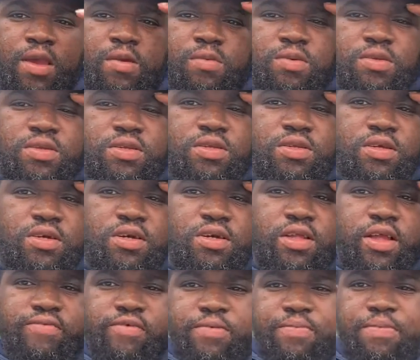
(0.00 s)
What's good,
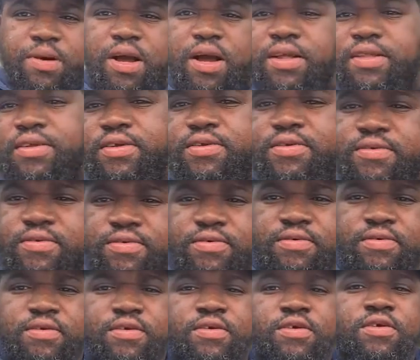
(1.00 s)
everybody?
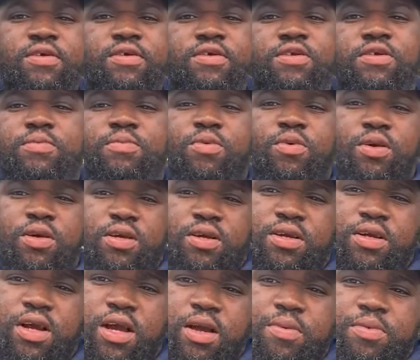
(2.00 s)
It's your boy,
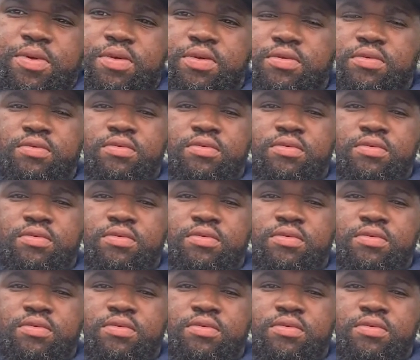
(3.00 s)
Kama.